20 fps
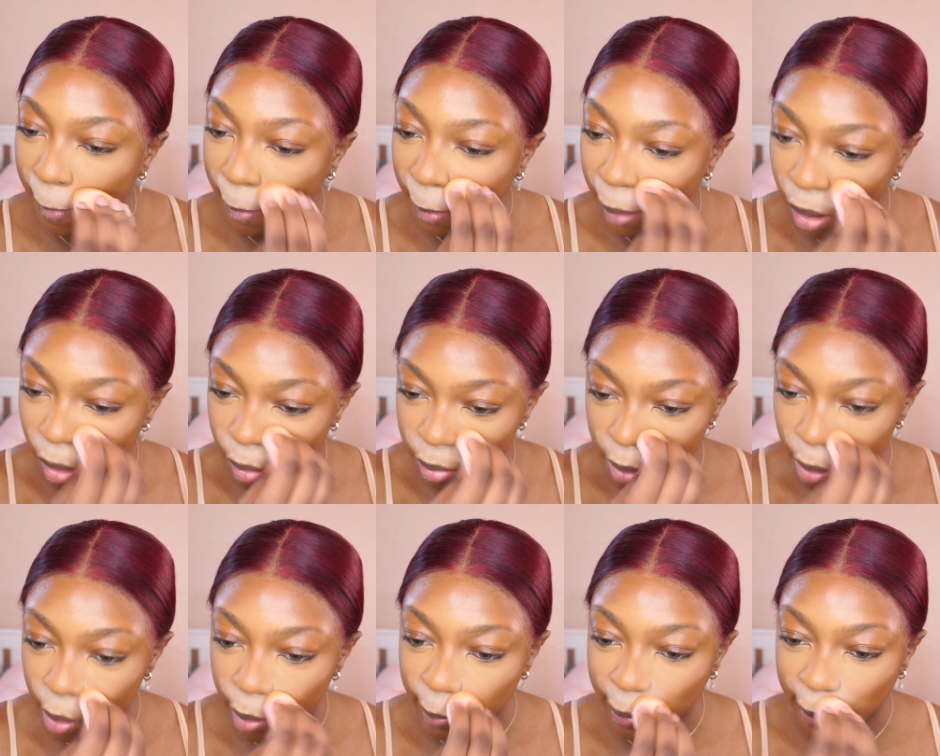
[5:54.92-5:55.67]
Go
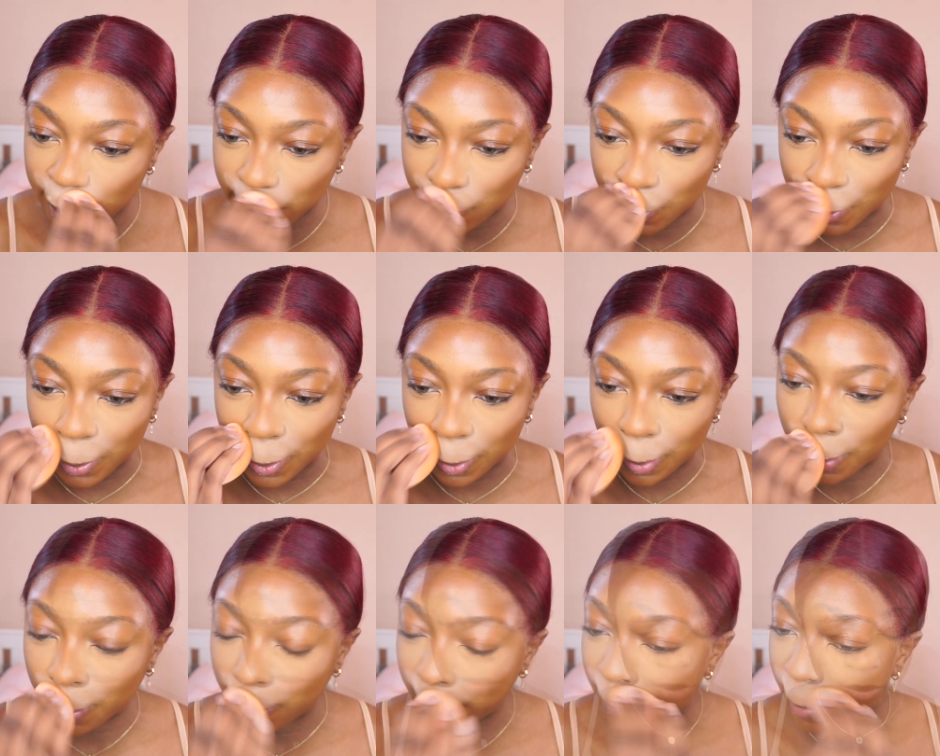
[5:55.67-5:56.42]
Beauty Bakerie.
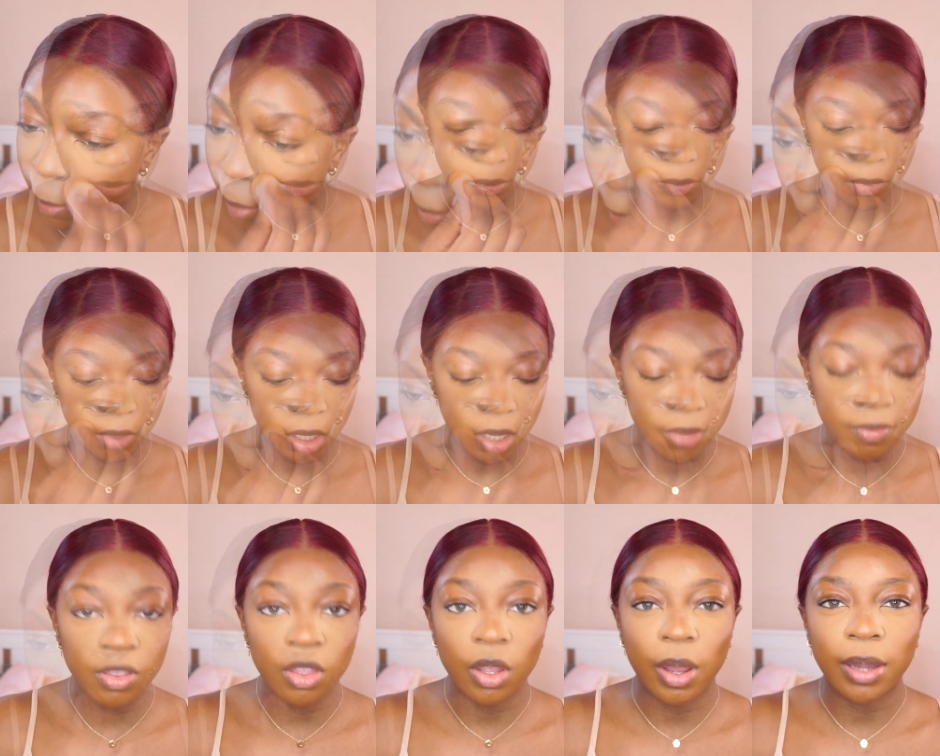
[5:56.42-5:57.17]

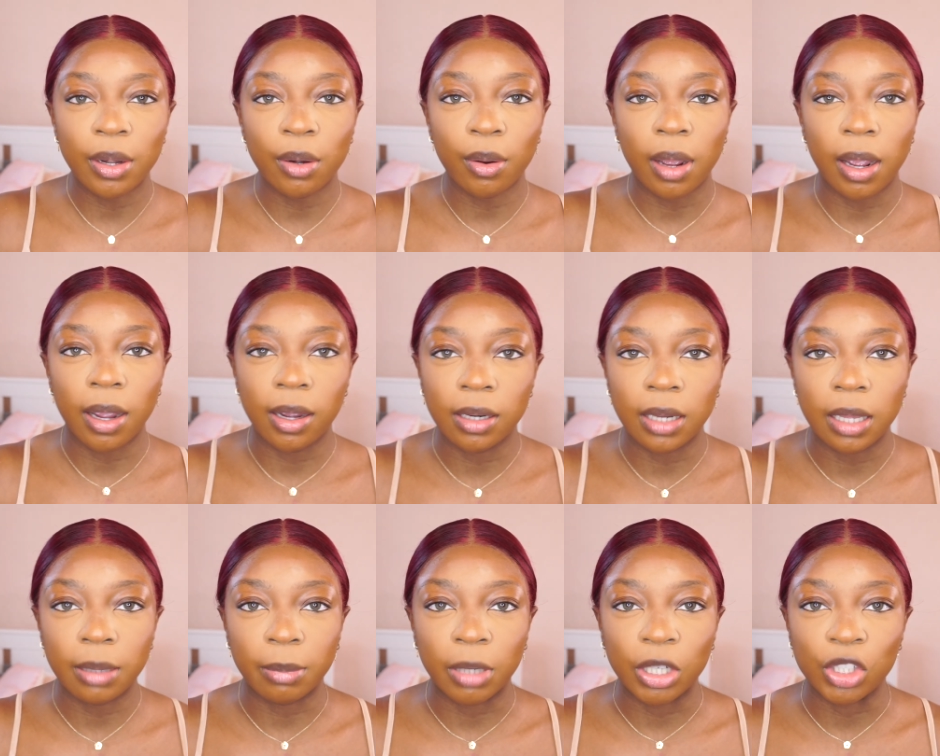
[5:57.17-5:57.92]
Even though I don't
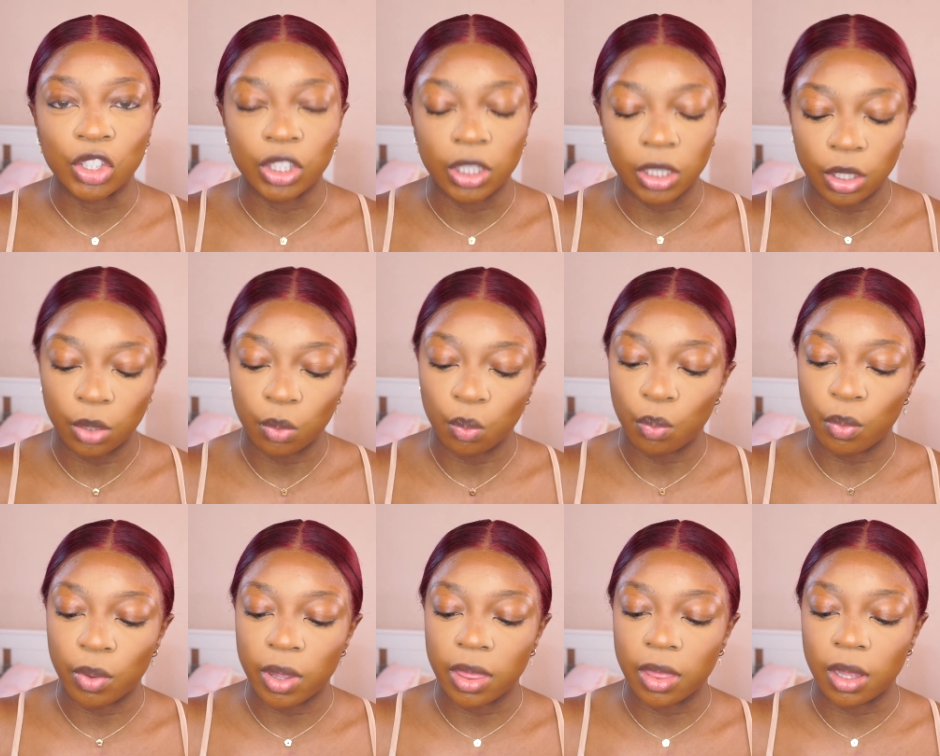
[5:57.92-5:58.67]
highlight my chin
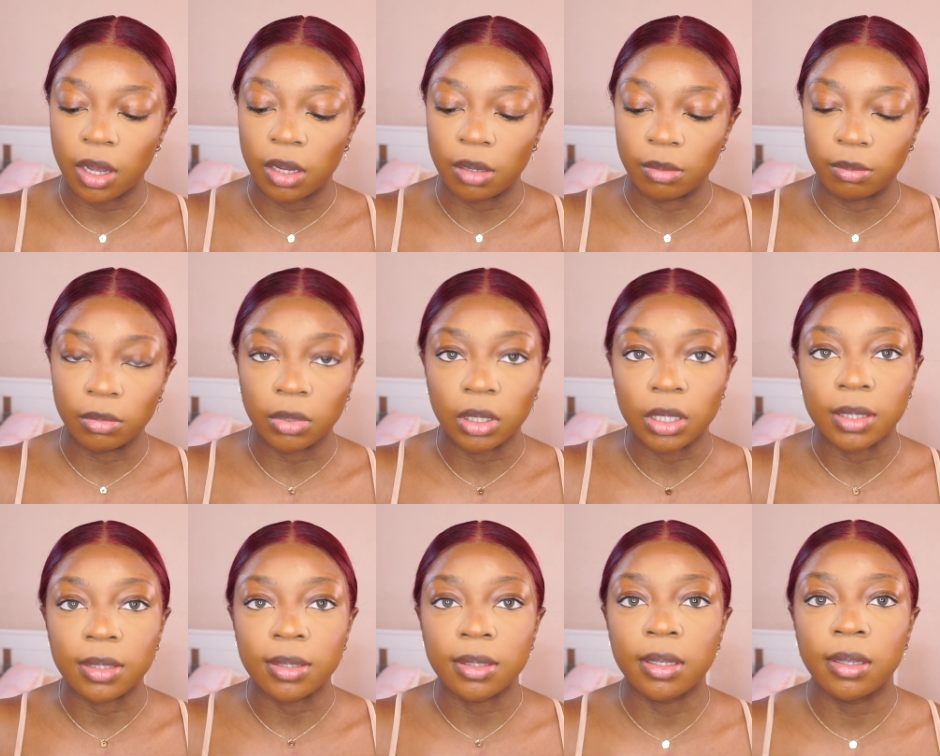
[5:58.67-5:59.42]
with
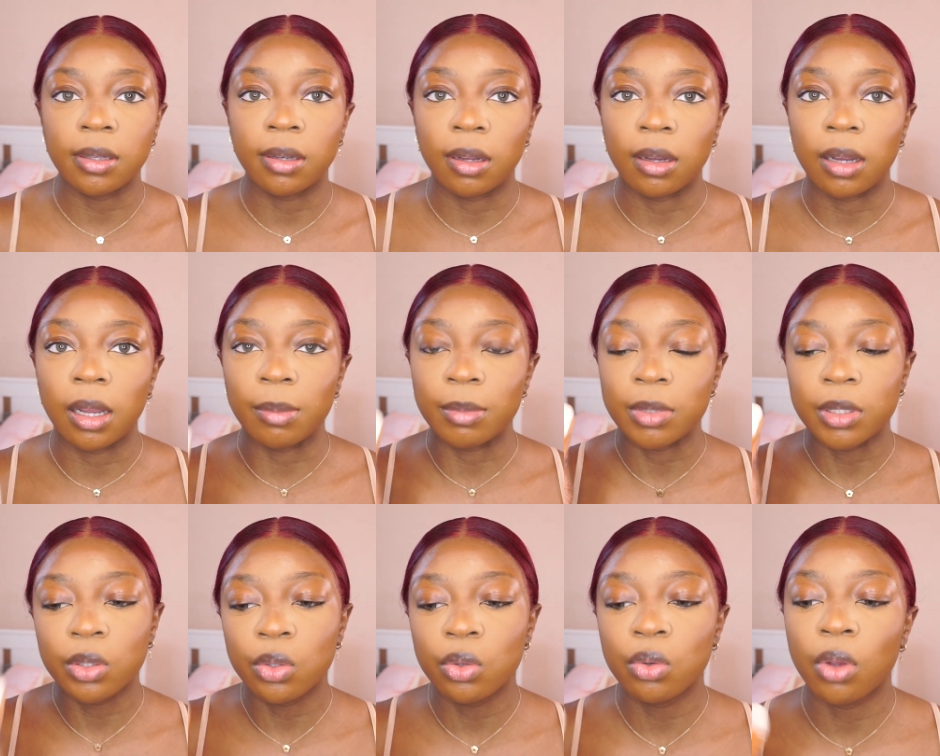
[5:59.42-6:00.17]
concealer, I'm
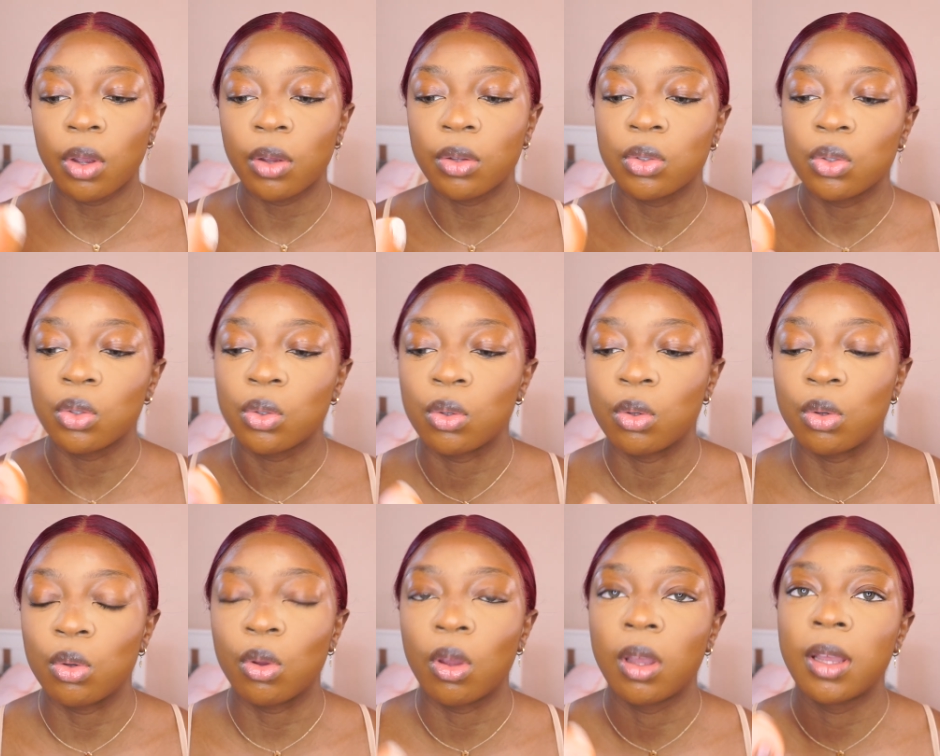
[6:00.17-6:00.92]
still going
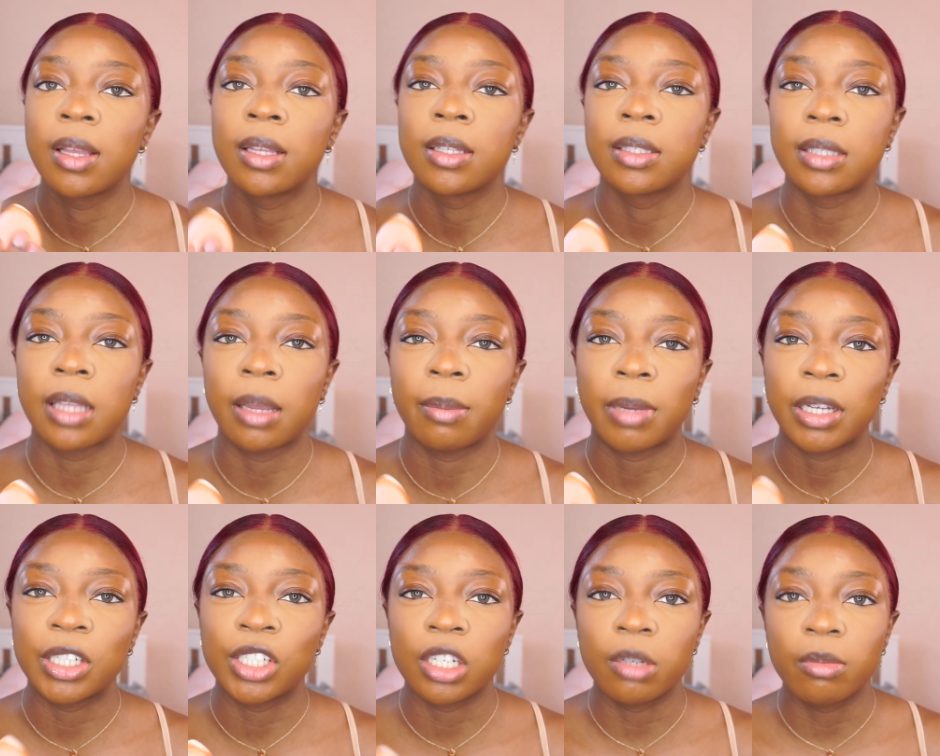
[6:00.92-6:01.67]
to set
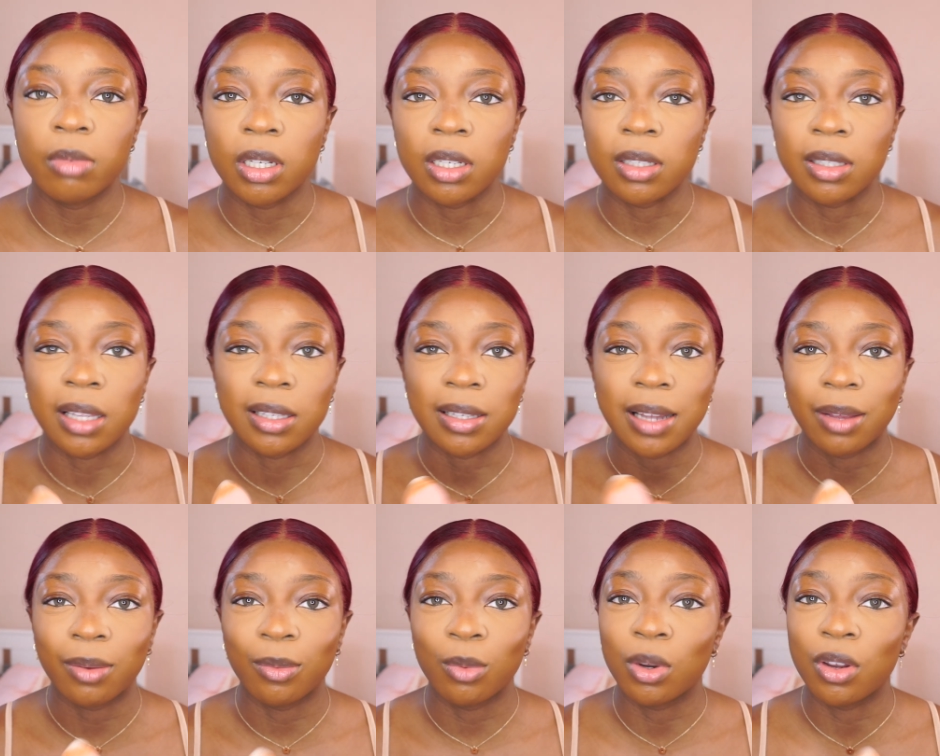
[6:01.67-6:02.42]
my chin because that's
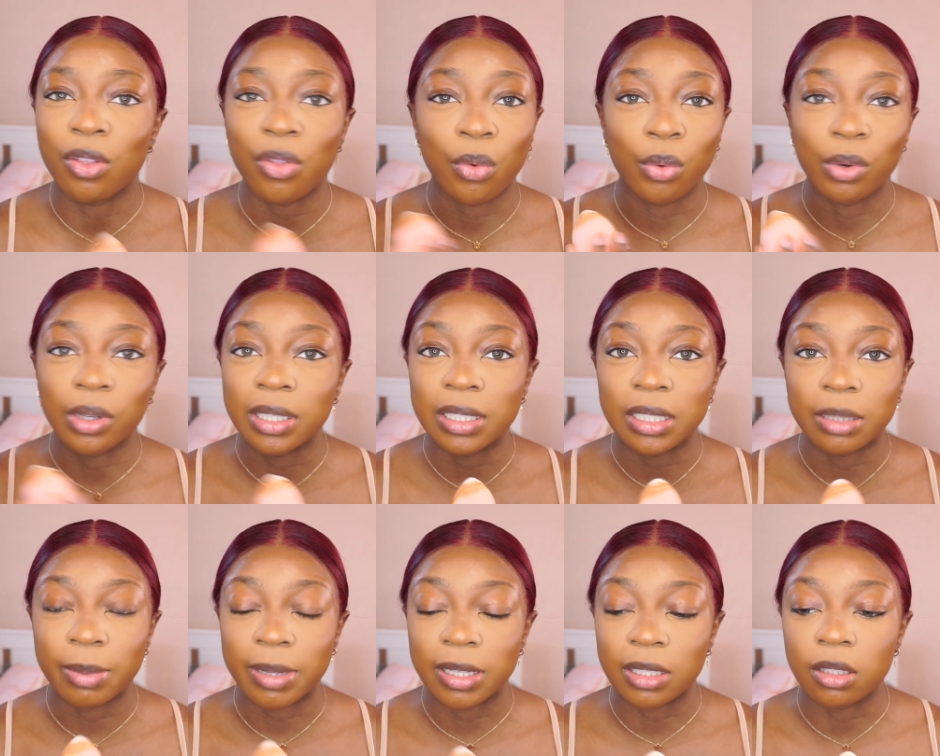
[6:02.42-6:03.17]
like one of the
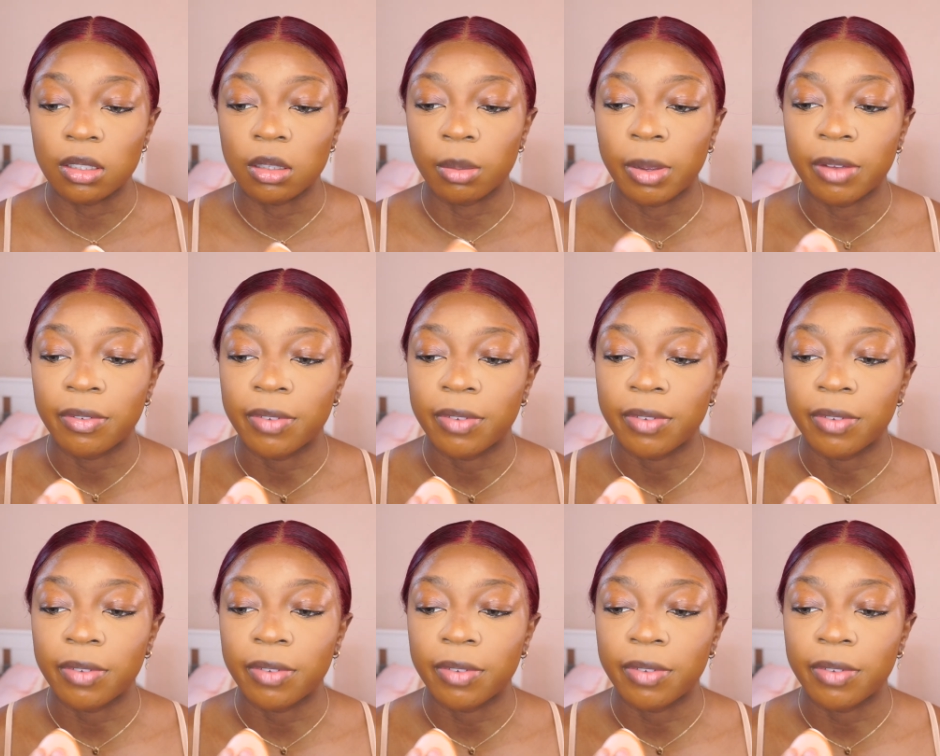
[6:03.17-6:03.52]
oiliest places on my